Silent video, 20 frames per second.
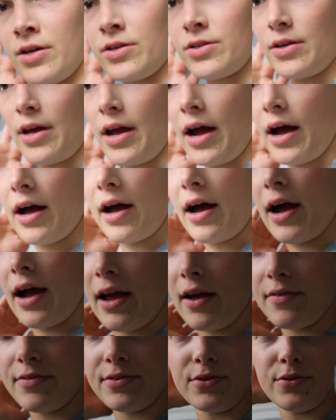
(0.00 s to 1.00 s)
so yeah,
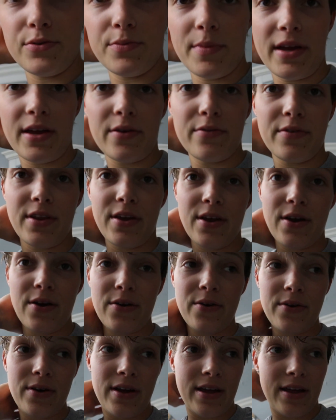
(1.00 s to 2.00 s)
I have to make a
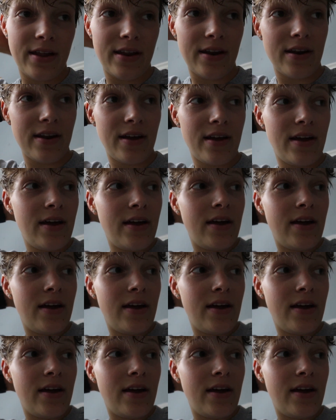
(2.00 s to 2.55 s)
video and